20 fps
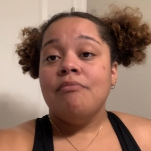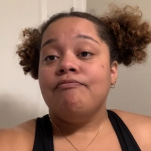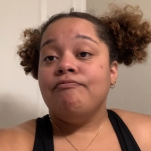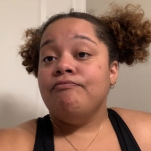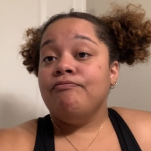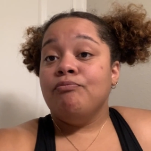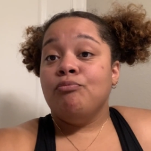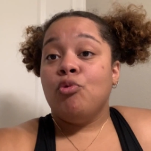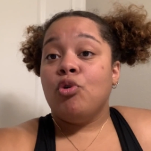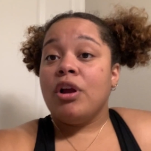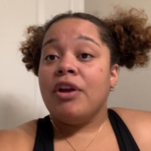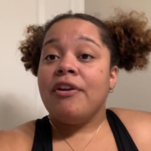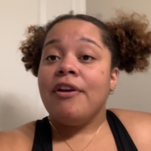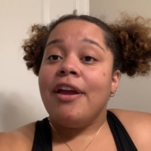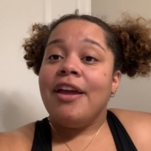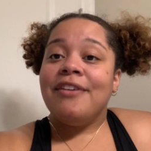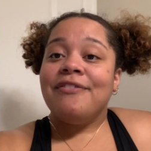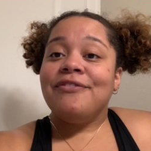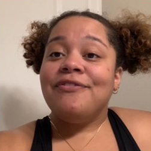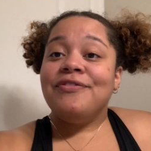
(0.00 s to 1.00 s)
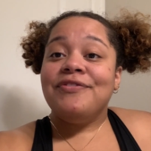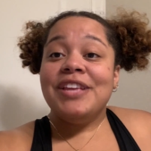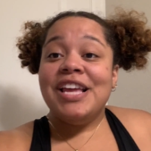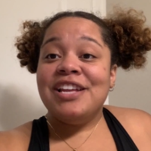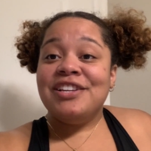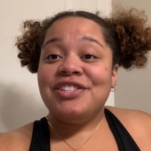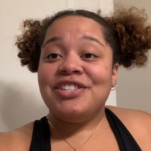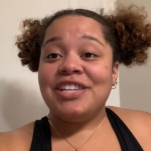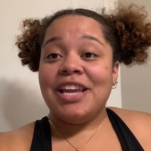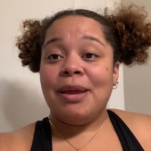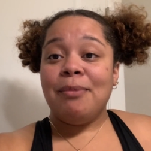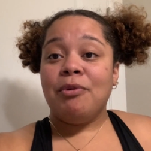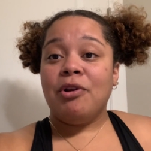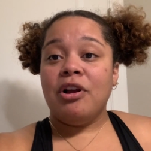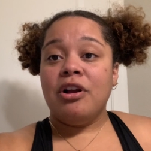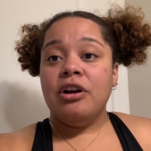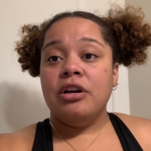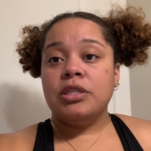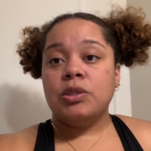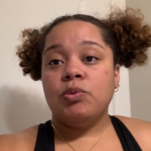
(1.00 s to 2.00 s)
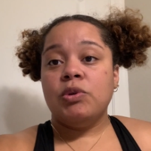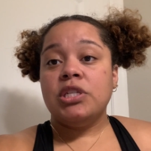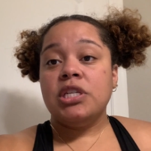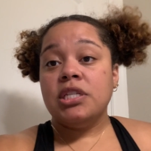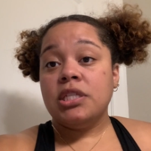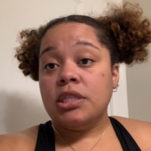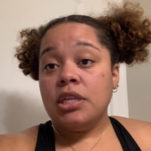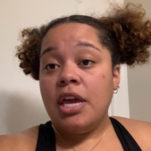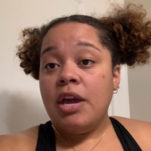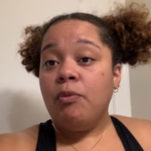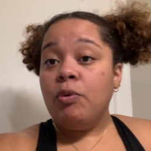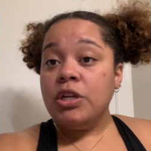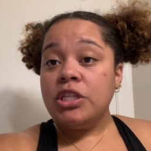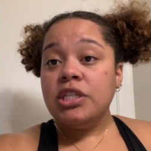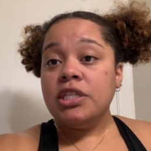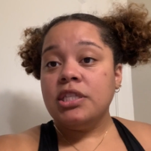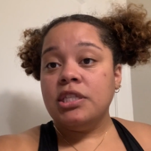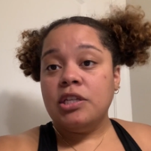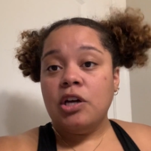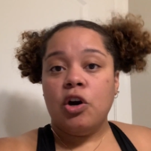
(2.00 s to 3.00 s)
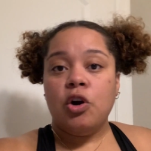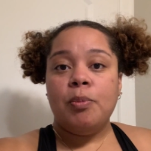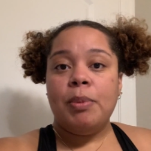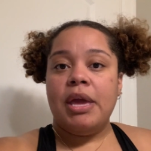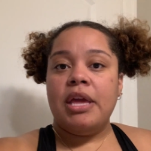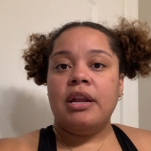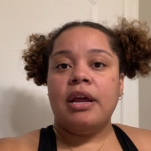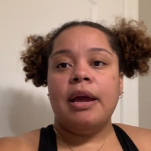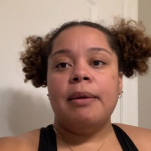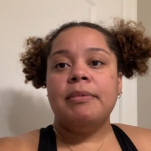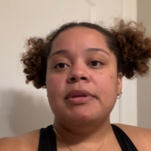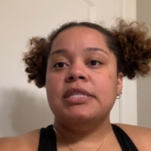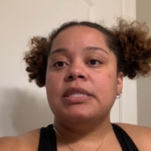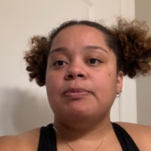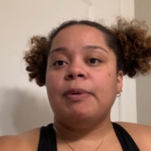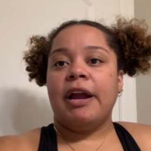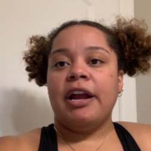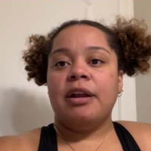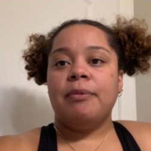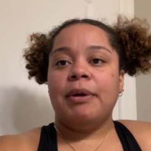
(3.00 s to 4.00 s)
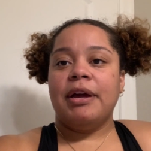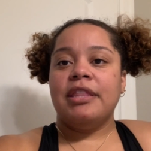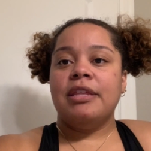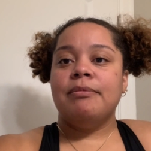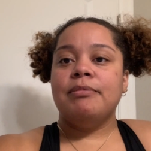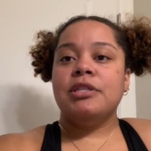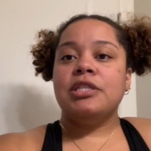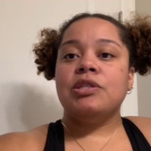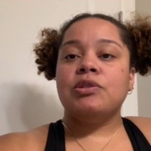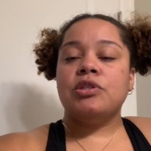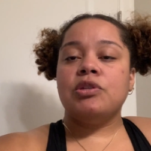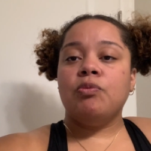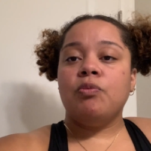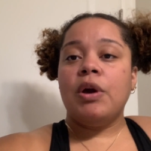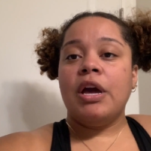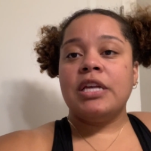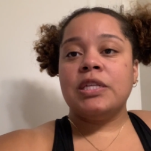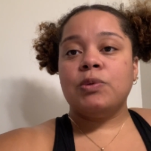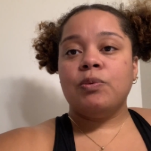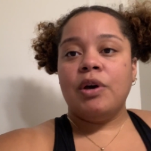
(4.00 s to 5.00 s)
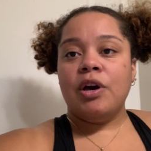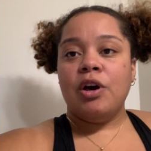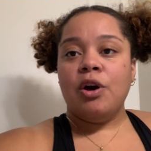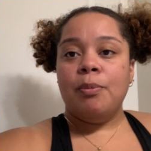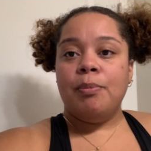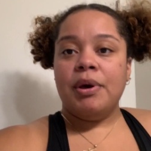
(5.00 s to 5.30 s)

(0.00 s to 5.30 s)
more in shape girls, which is dope, and I'm inspired by them as well.